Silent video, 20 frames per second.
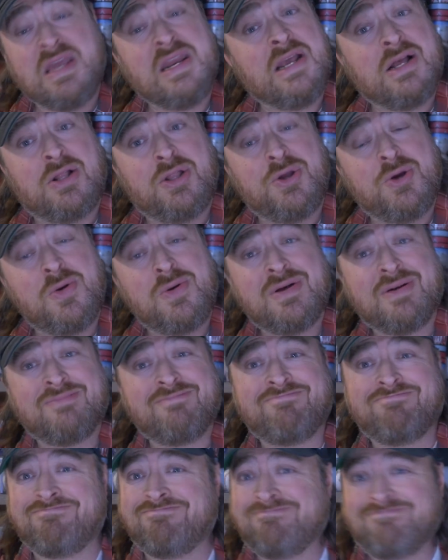any clue,
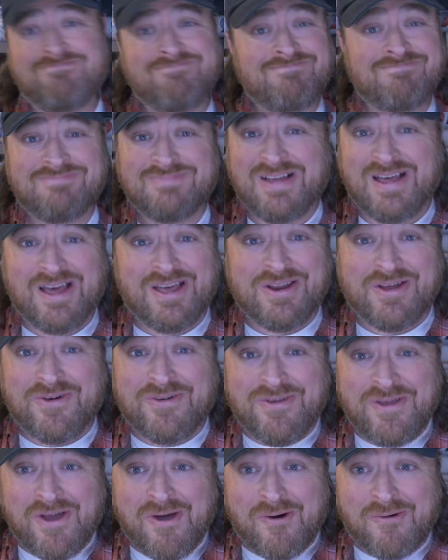I
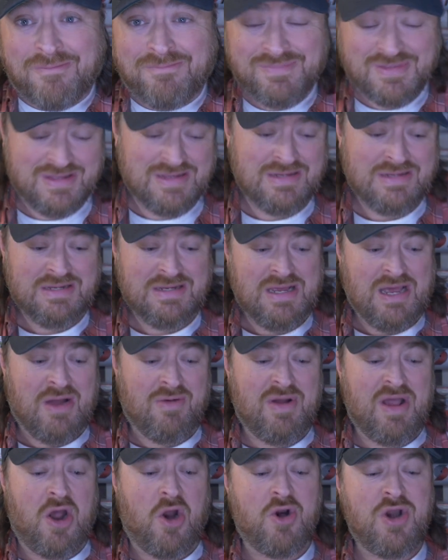don't know.
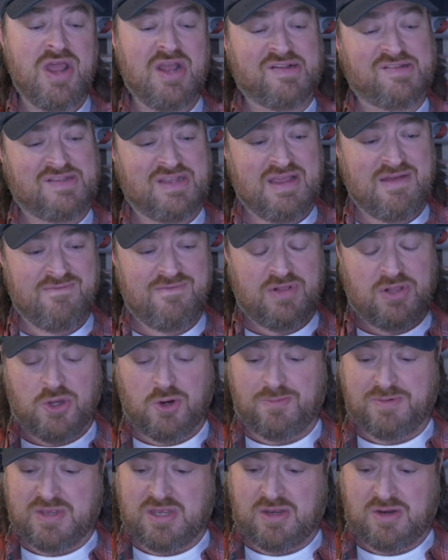All right, our next
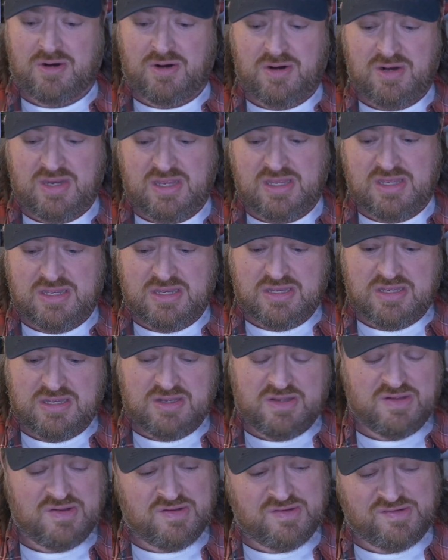envelope here
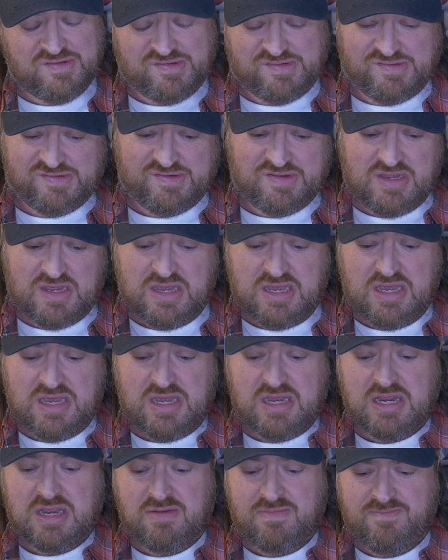is
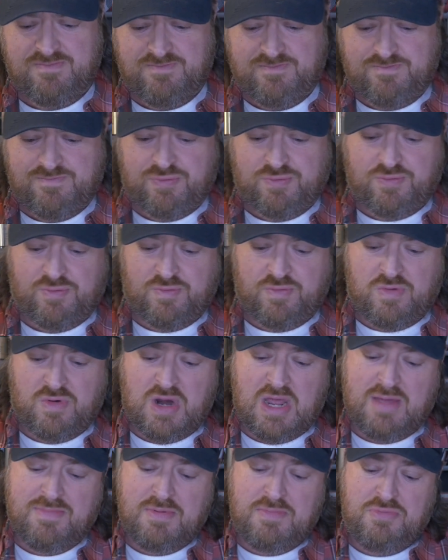uh,
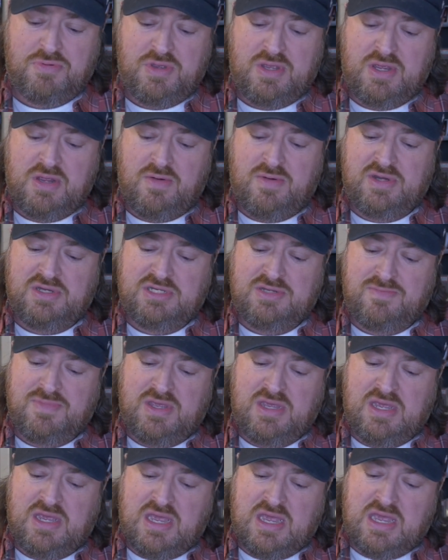probably going to
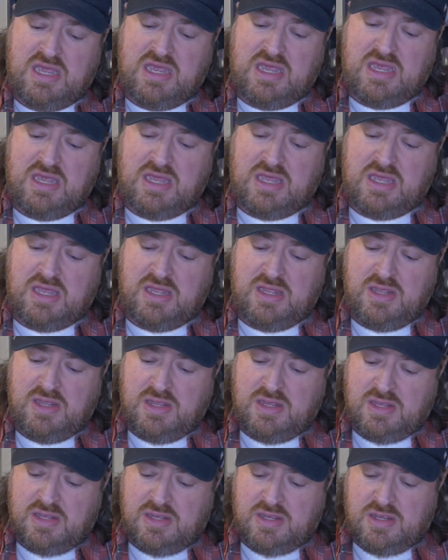be a uh,
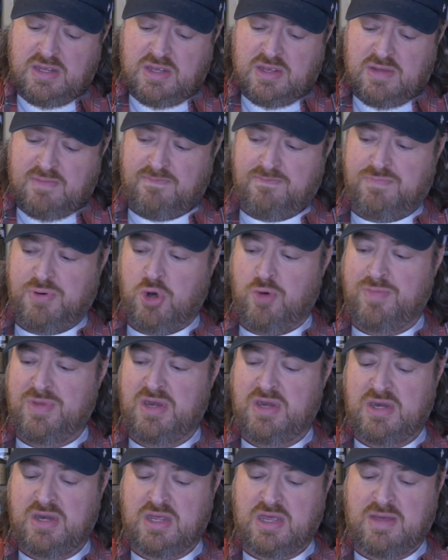
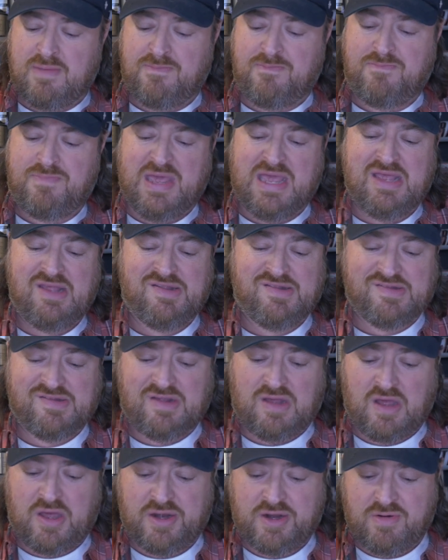Bowman uh, base
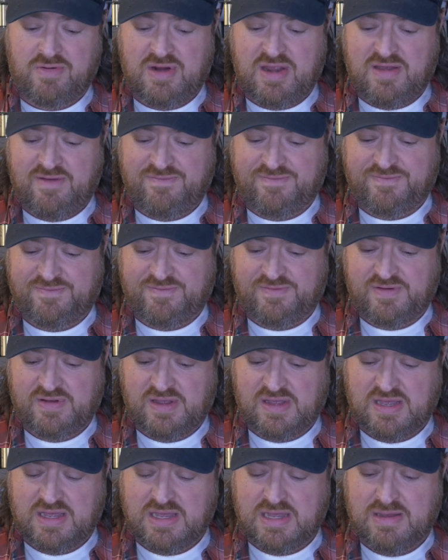autograph
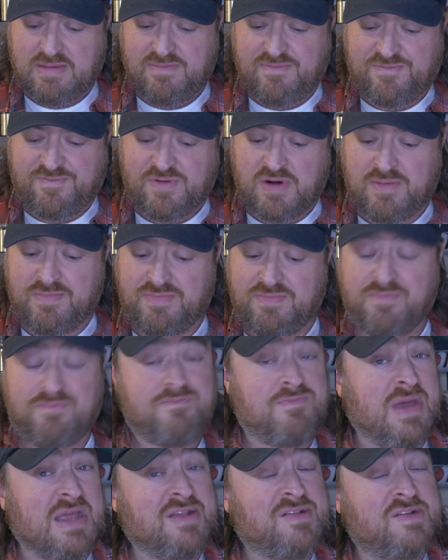um, from
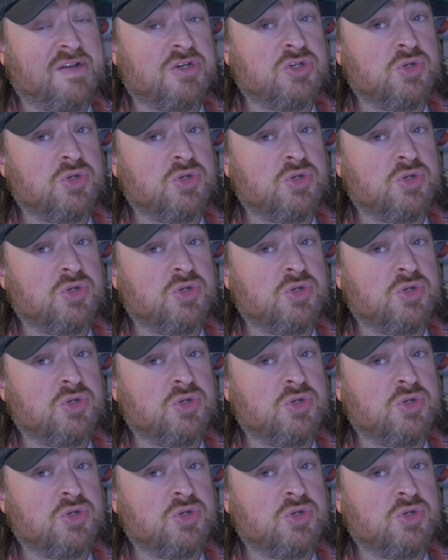Basic